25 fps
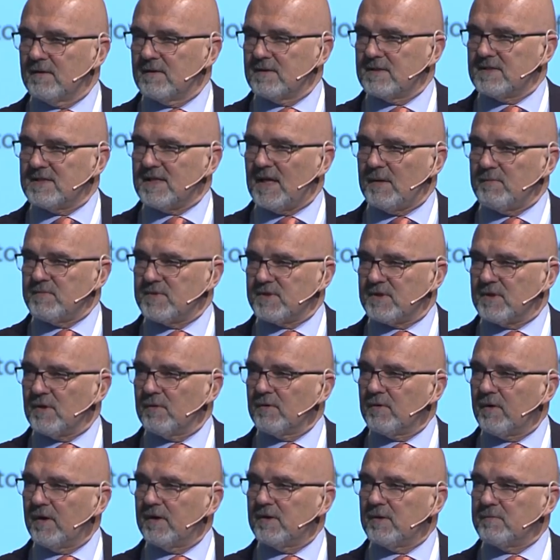steps,
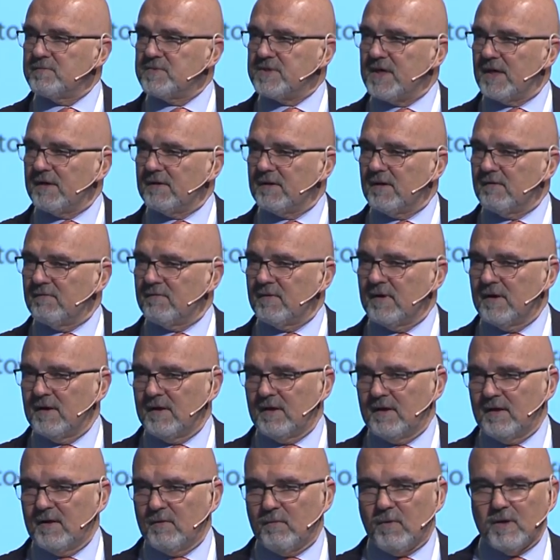concrete objective.
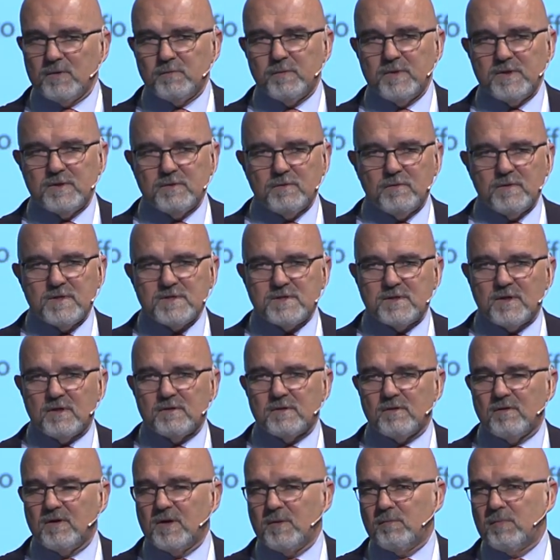What we do is
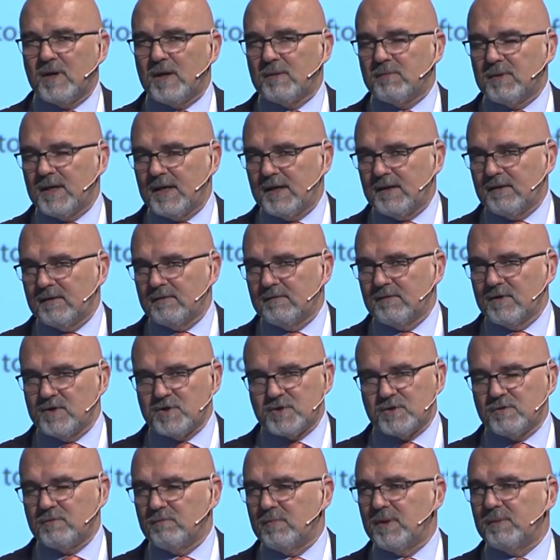not only blah, blah,
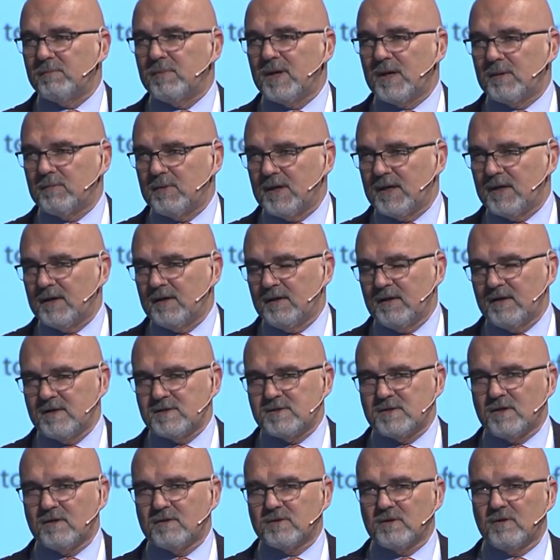shouldn't be blah, blah,
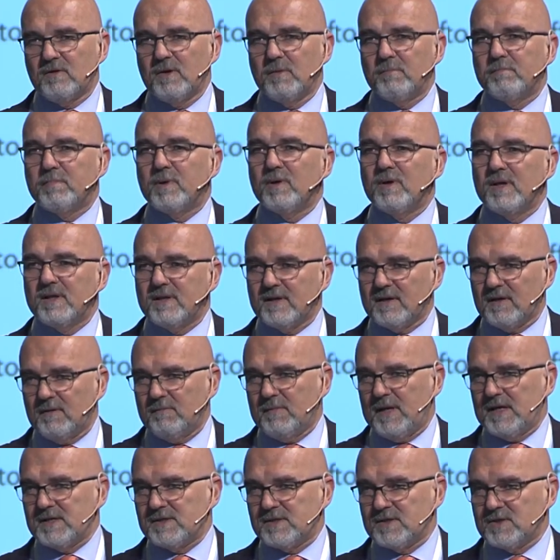is not only political
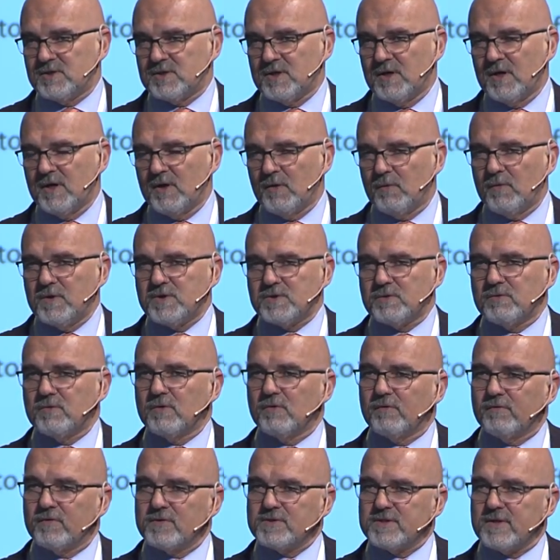message. We should
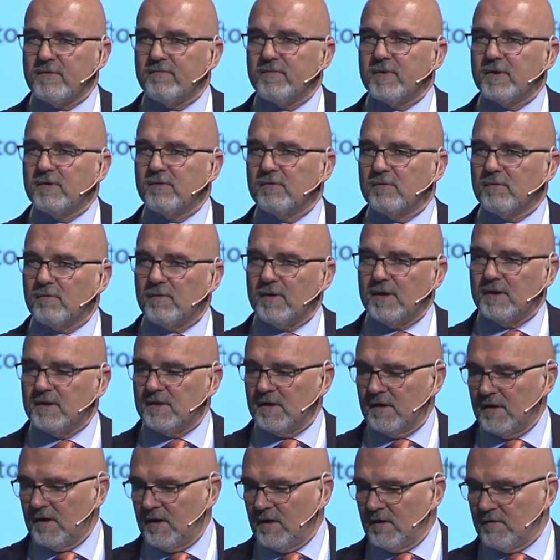go for something concrete.
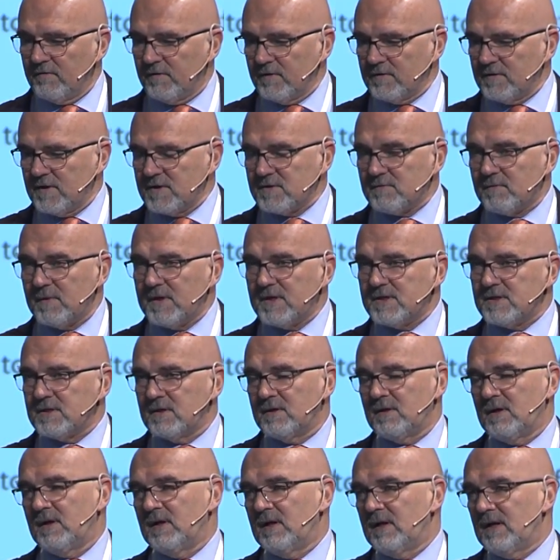For this
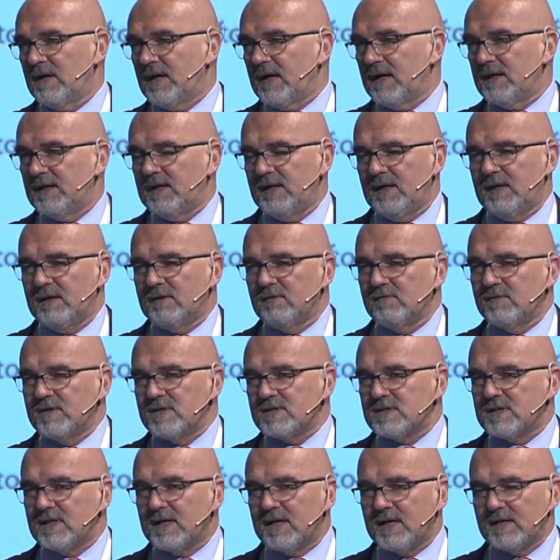reason, at the end of
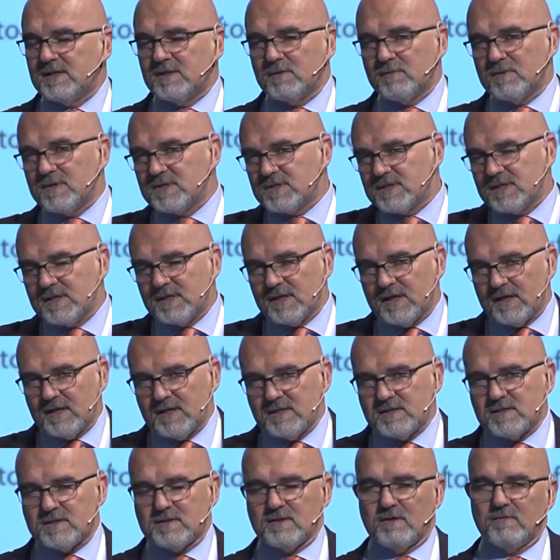this slide, you will see a
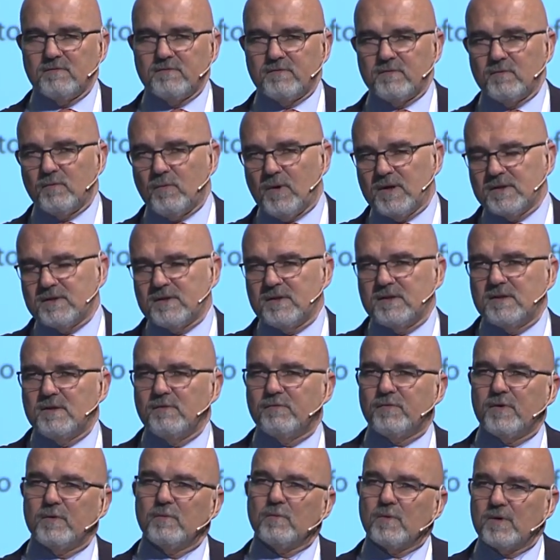list of what the
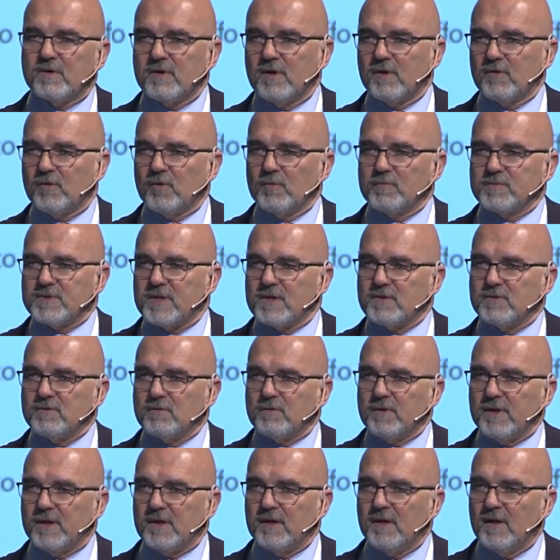different working groups are
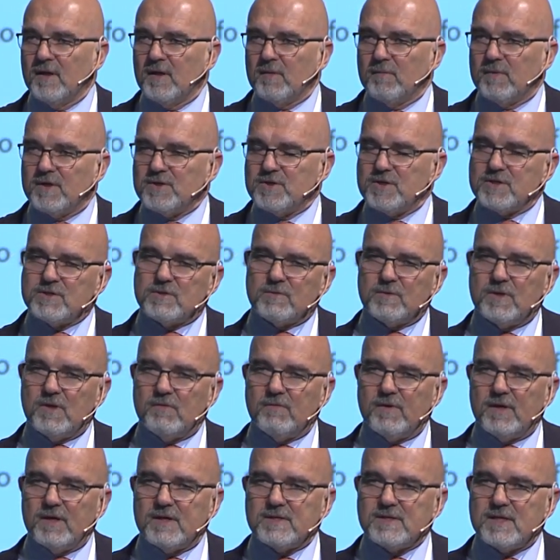doing. But just to
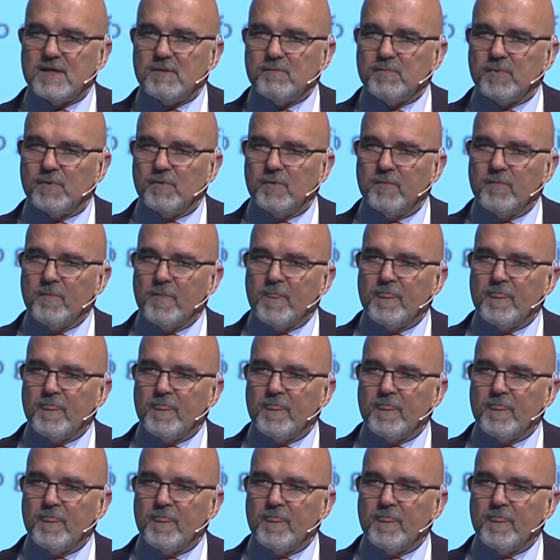give an example,